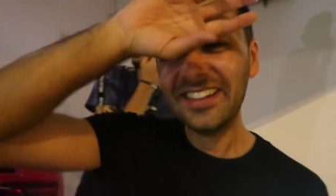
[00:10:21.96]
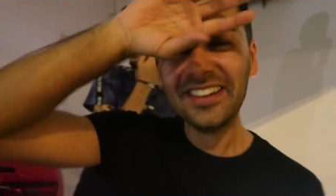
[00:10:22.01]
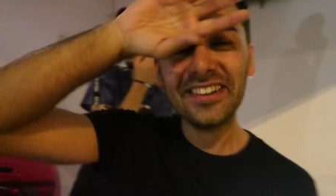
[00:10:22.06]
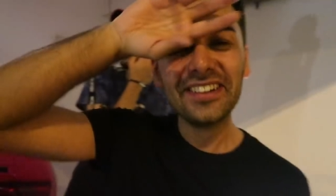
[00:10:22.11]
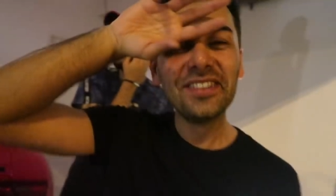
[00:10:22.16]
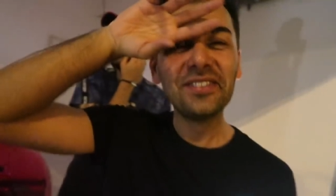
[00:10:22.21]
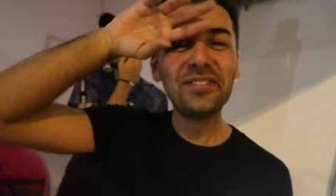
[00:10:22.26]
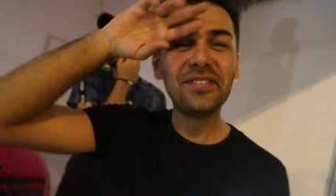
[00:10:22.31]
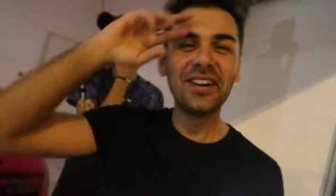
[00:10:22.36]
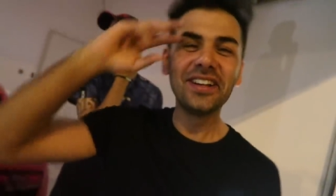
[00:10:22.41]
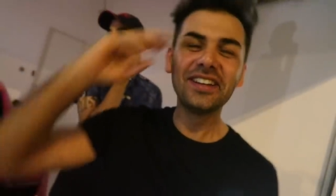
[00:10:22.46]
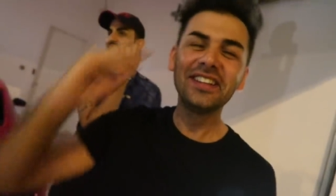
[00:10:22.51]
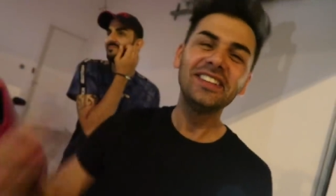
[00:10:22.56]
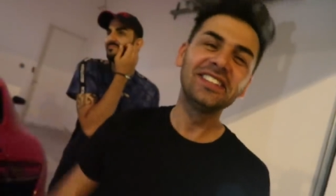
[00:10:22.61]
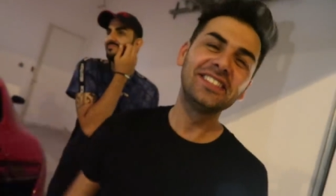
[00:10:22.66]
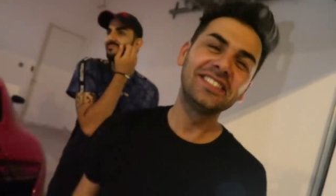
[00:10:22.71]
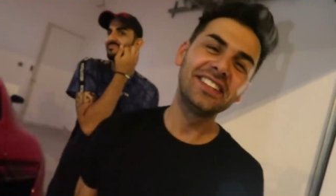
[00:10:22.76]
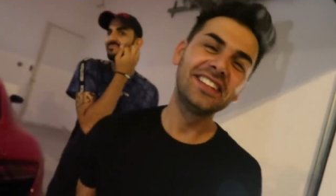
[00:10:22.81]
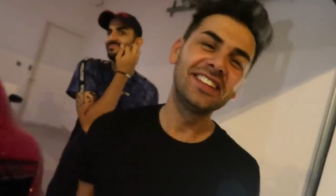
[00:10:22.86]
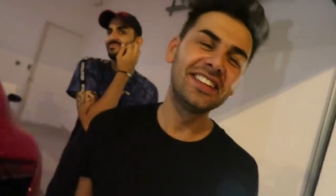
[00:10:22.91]
Yo, the
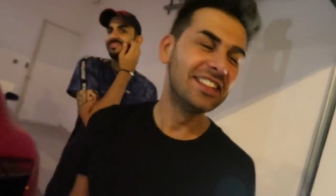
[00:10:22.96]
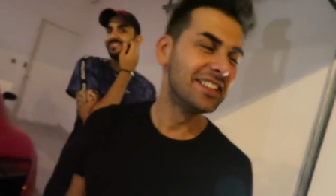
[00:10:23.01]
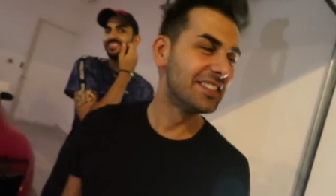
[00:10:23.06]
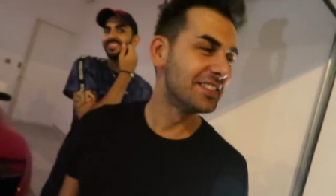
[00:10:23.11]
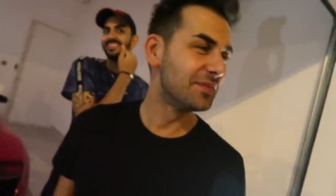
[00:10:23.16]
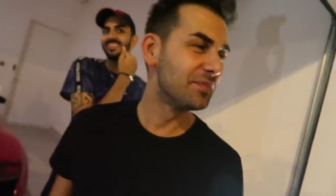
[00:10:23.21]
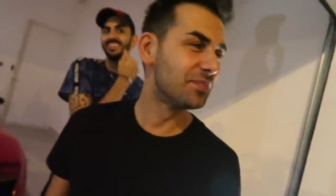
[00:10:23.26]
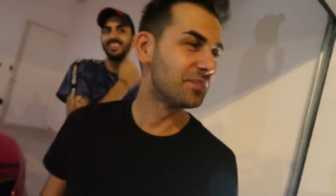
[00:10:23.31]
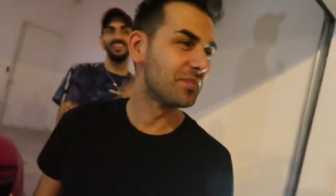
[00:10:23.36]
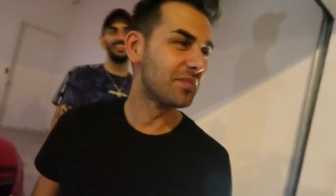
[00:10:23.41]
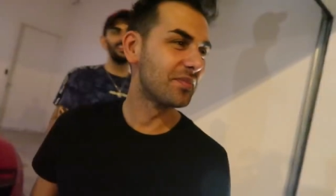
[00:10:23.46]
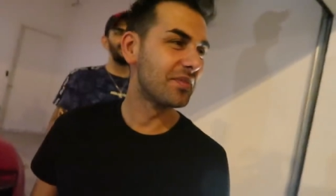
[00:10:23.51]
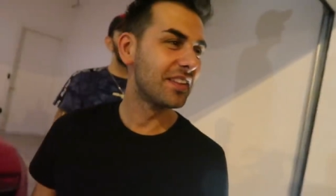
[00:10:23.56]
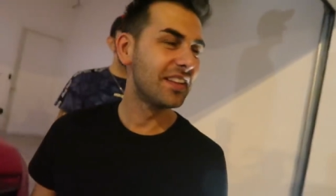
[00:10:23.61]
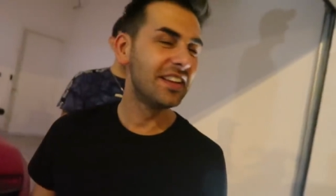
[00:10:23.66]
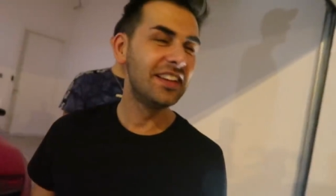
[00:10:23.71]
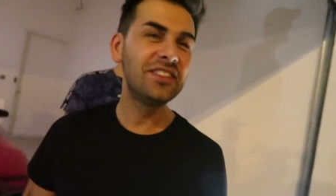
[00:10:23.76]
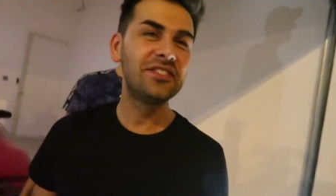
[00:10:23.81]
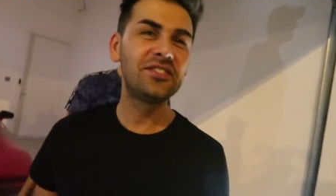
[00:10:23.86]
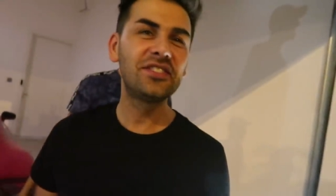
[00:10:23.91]
funniest thing is,
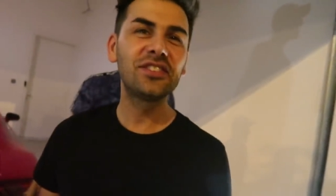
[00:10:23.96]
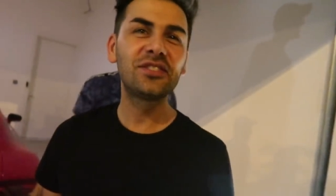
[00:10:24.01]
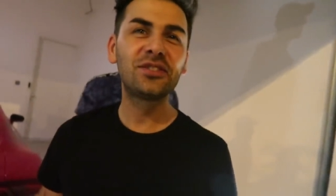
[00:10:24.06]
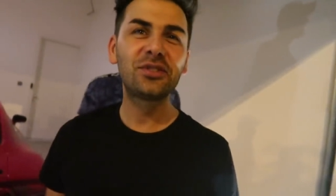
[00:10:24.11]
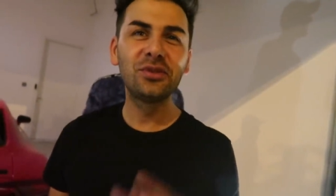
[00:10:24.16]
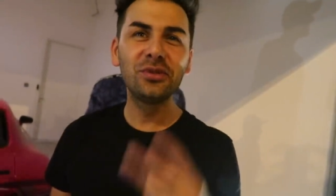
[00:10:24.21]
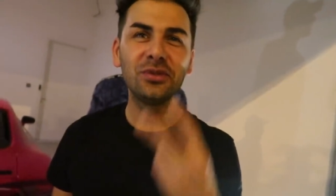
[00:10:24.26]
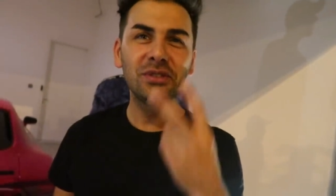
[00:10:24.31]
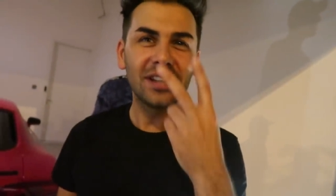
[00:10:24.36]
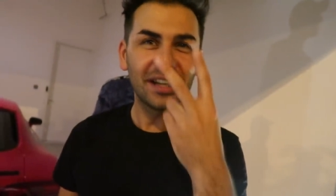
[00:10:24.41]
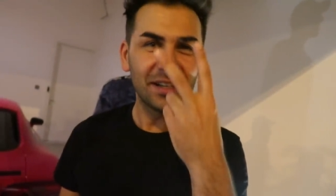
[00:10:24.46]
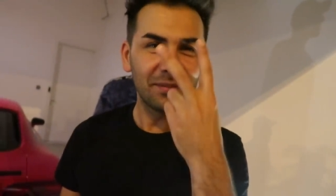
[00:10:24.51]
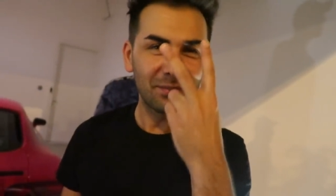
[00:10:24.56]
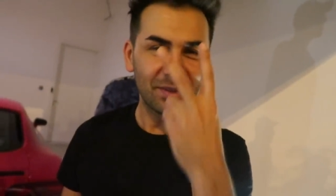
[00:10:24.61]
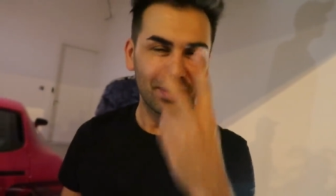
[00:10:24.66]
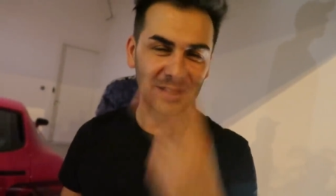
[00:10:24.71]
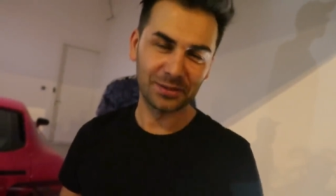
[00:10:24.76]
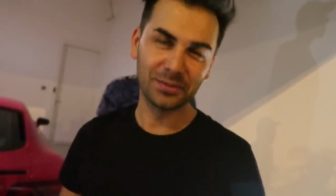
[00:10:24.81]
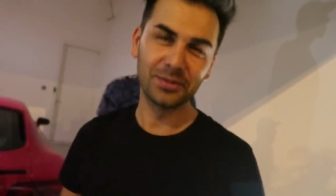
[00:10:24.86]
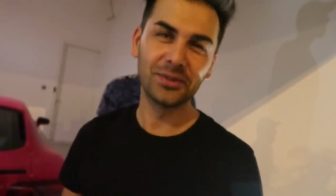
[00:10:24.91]
it's just two light
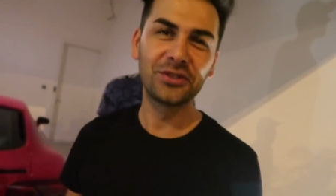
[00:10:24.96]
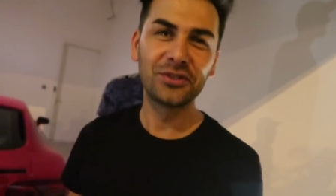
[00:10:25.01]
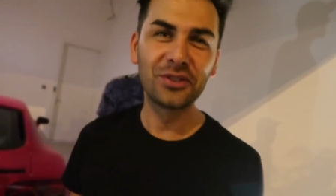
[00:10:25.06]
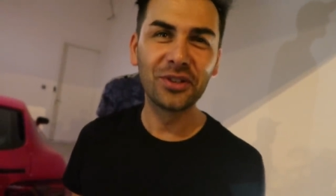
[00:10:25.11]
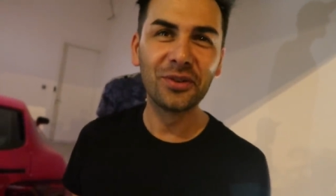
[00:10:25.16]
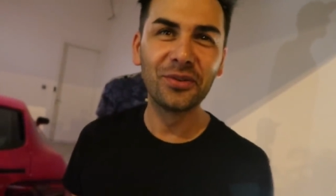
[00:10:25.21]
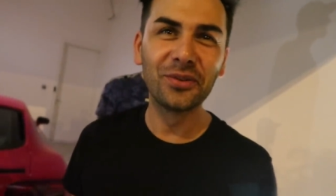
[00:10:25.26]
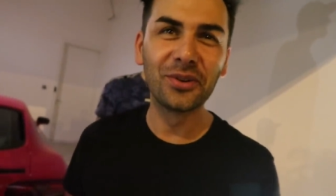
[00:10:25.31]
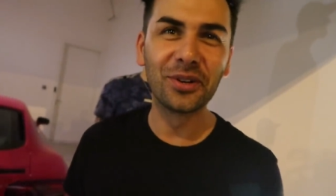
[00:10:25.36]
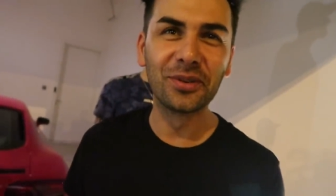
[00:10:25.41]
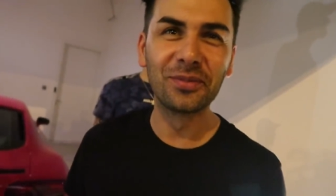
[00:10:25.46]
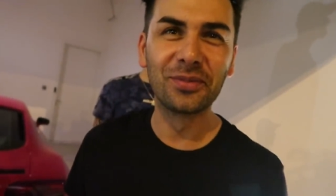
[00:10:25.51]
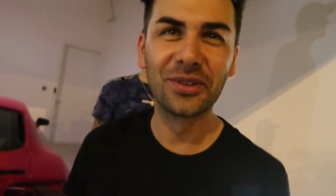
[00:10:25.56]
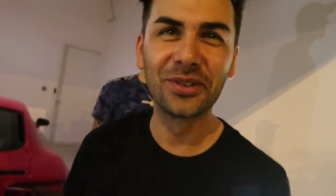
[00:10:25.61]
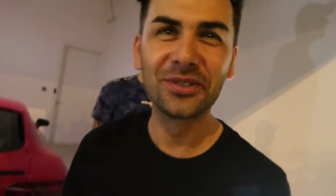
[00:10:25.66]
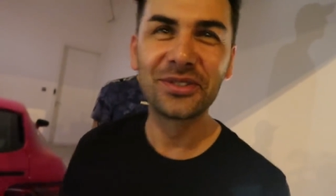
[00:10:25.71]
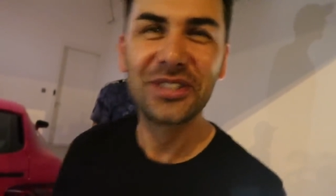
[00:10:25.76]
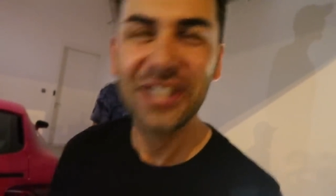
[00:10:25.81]
bulbs which don't work, bro.